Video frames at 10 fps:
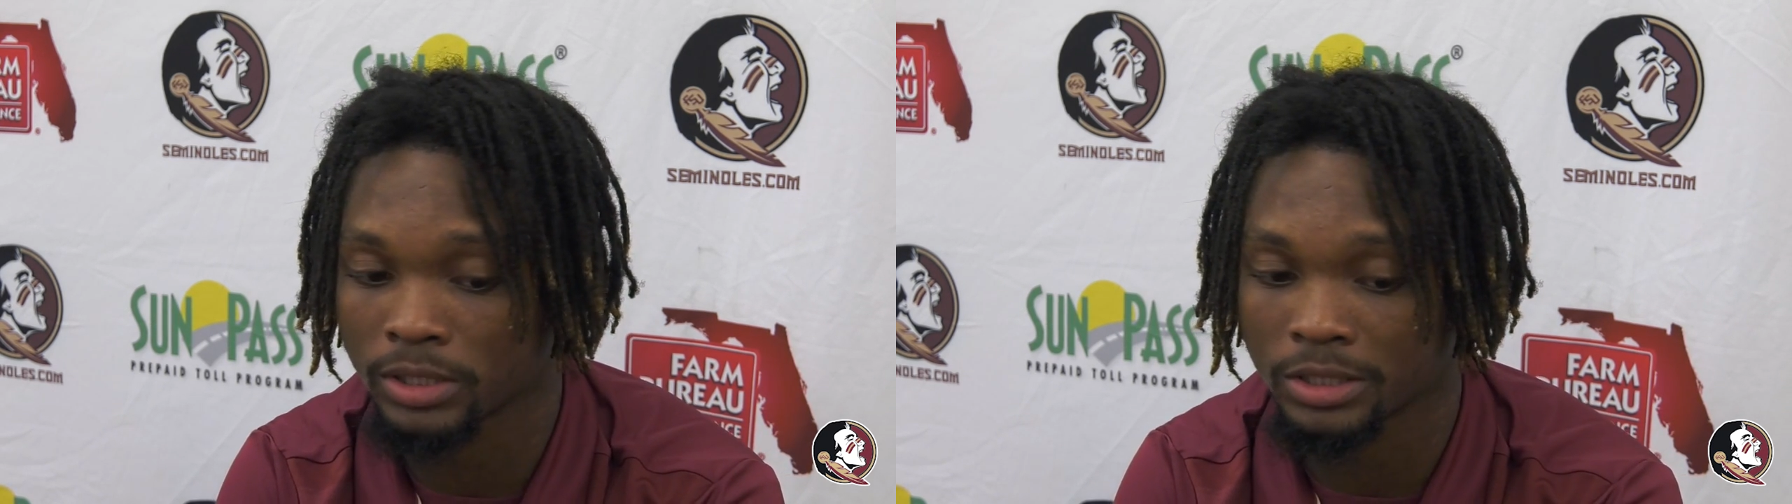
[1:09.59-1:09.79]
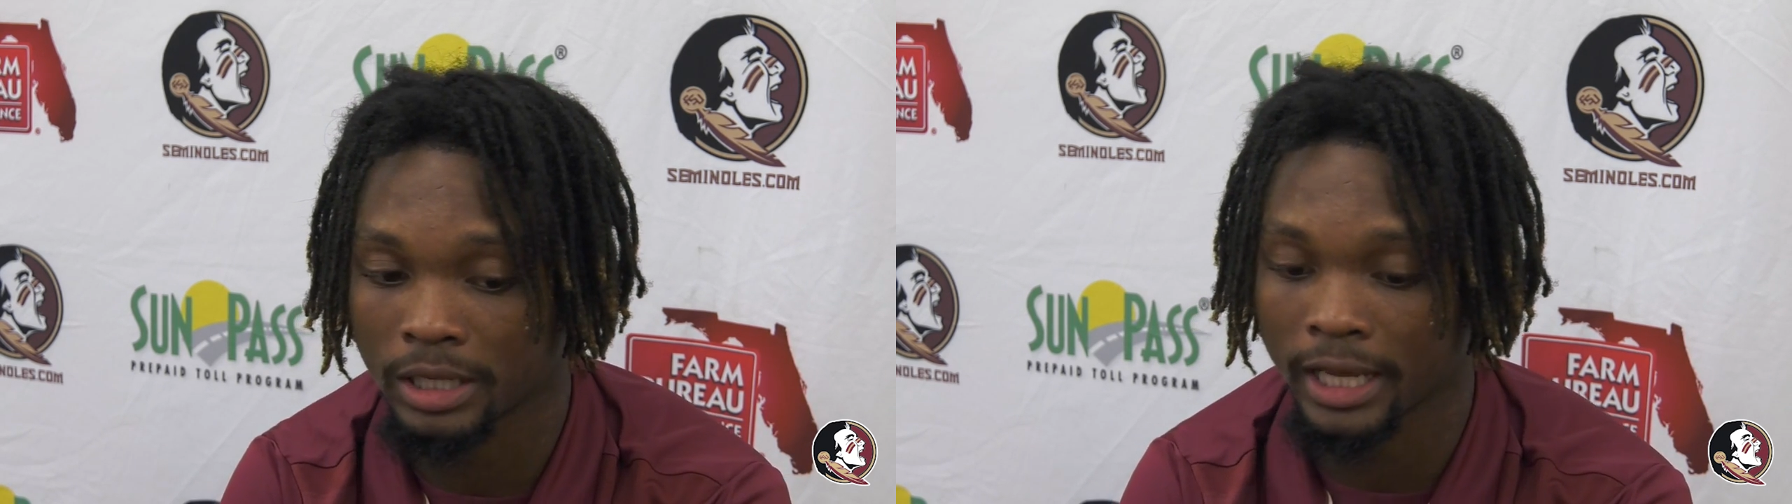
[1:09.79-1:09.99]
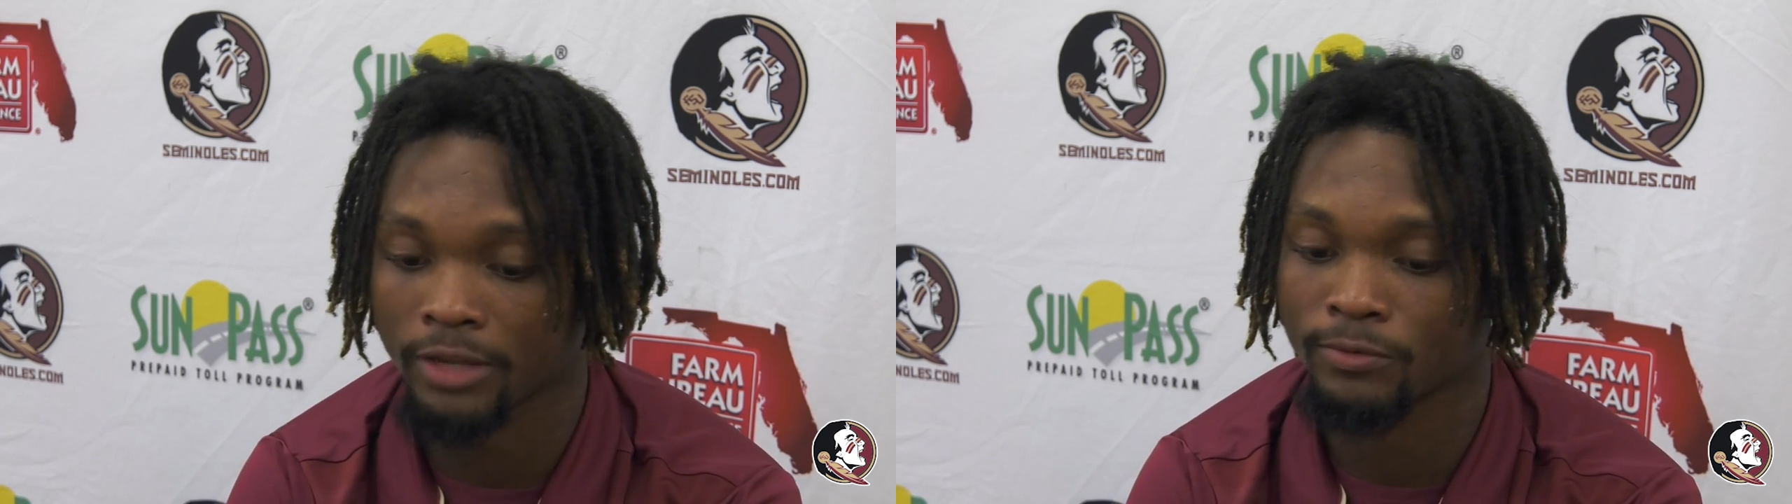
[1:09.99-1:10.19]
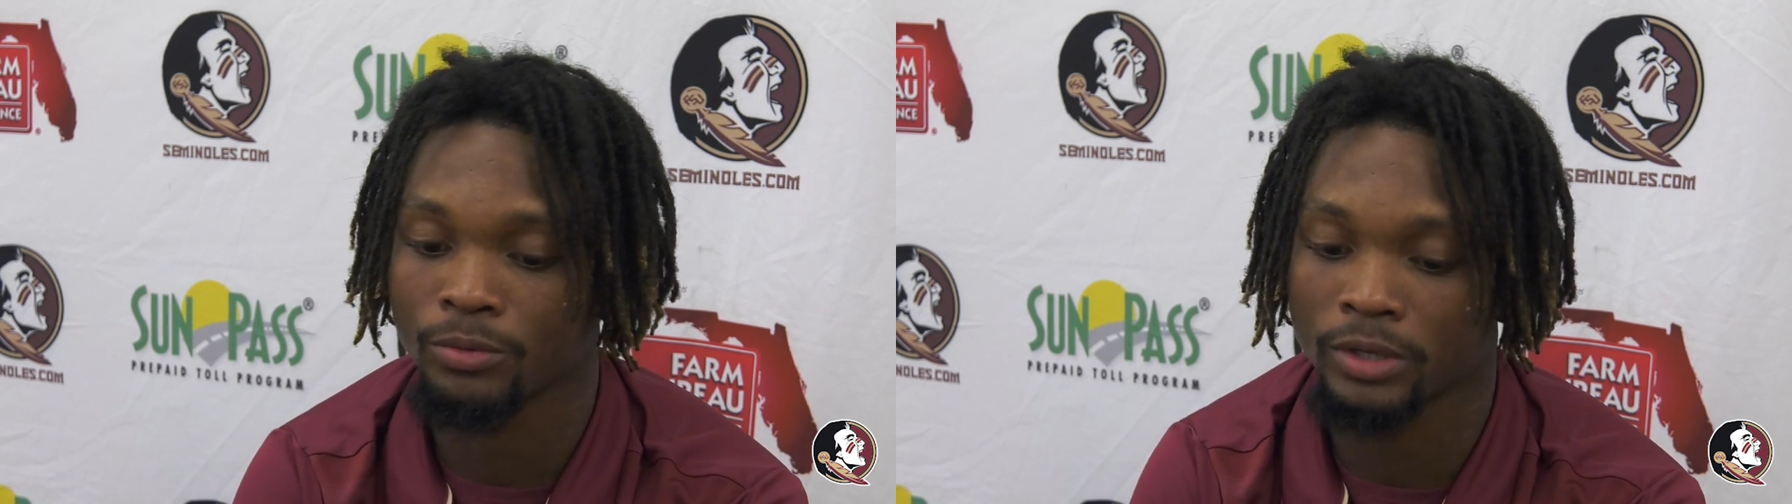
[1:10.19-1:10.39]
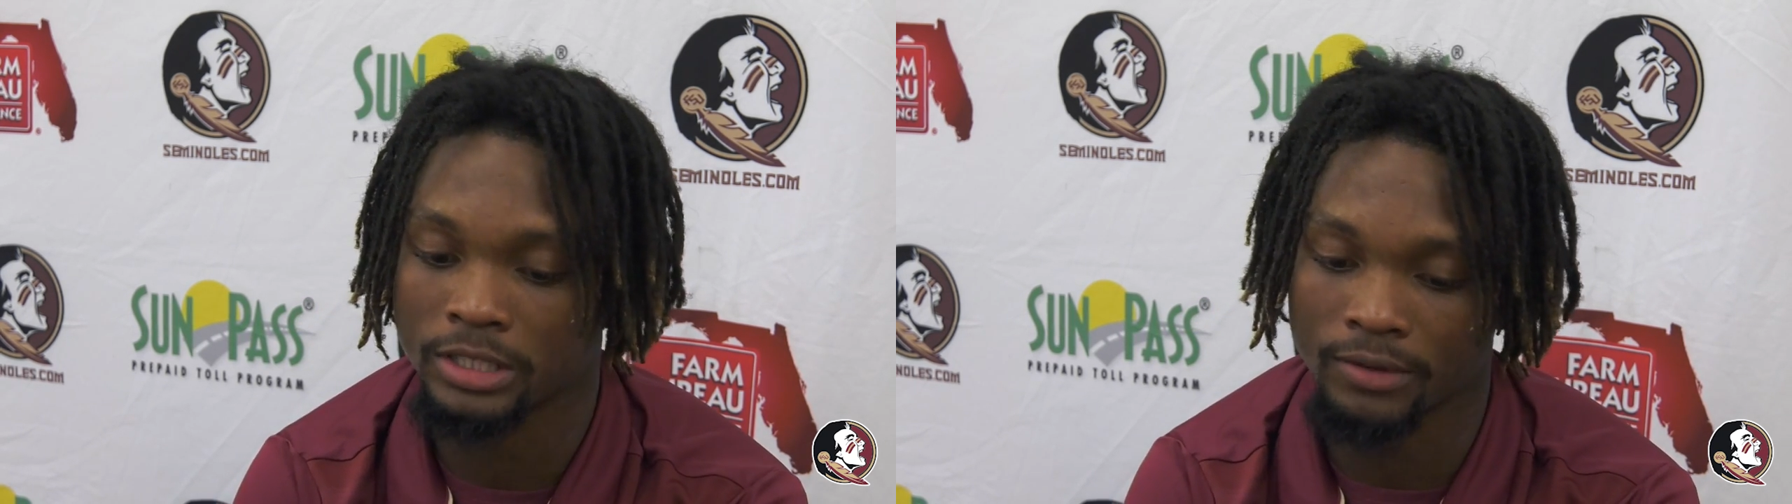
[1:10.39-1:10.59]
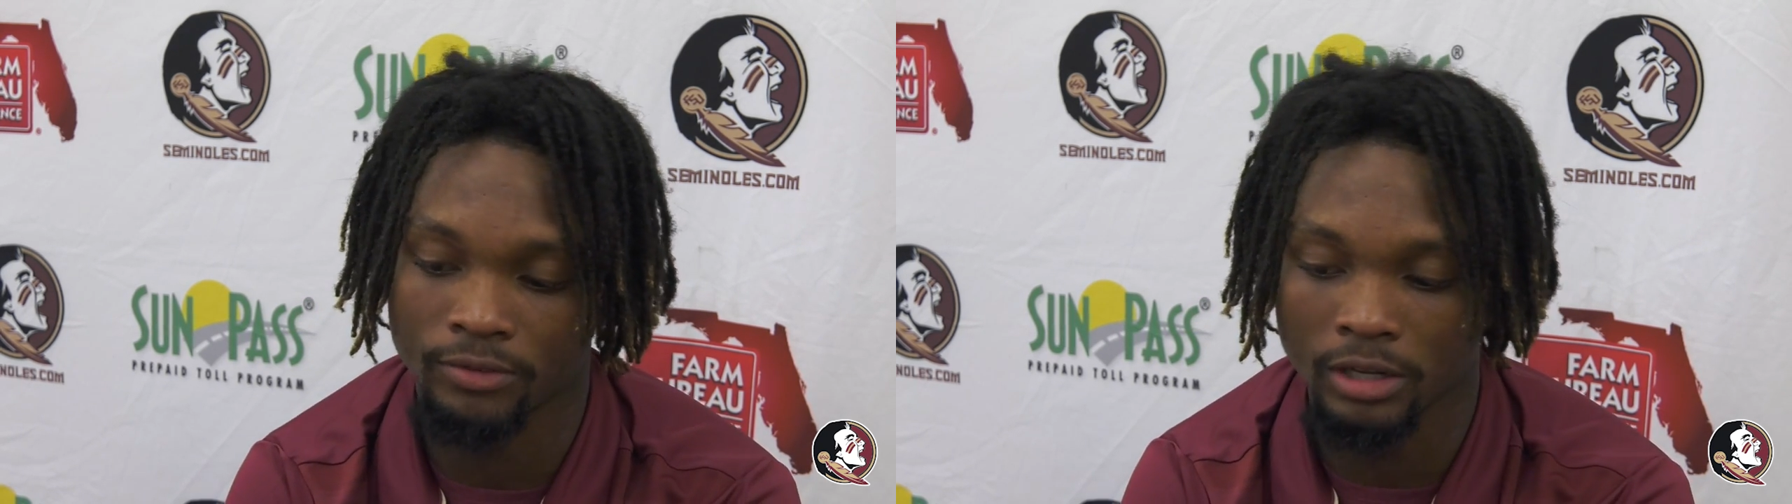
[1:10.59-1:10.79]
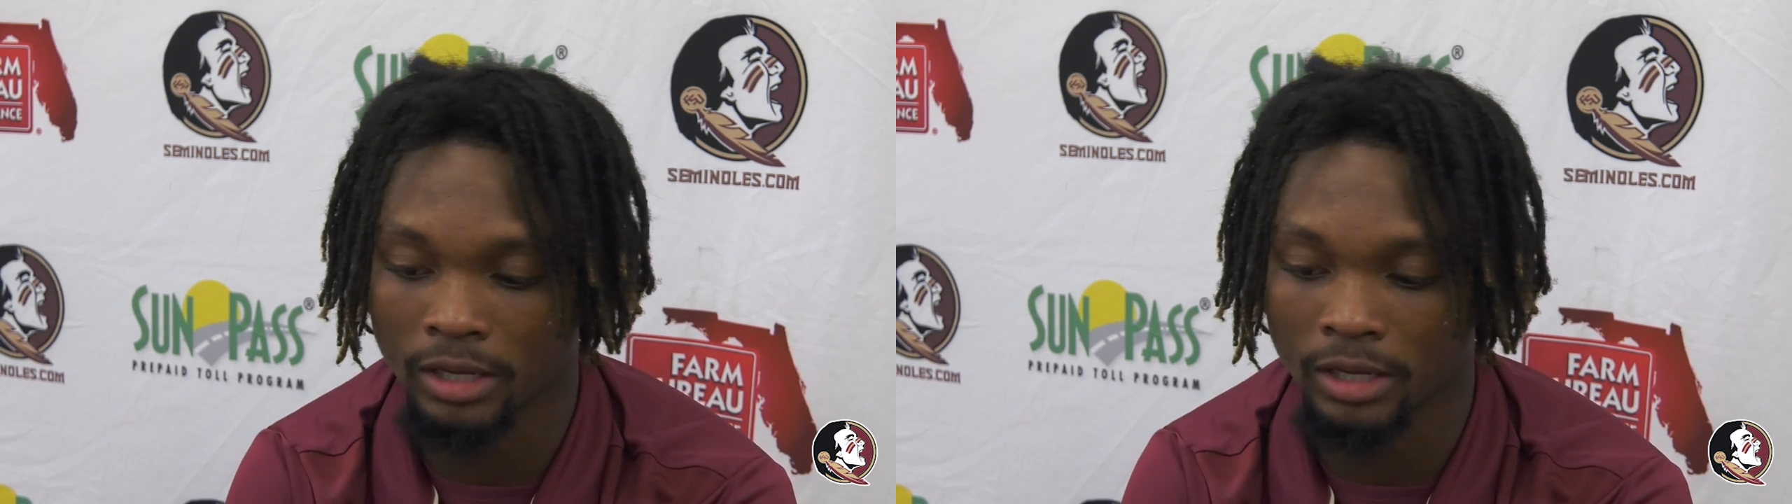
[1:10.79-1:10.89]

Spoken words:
because the last few weeks I felt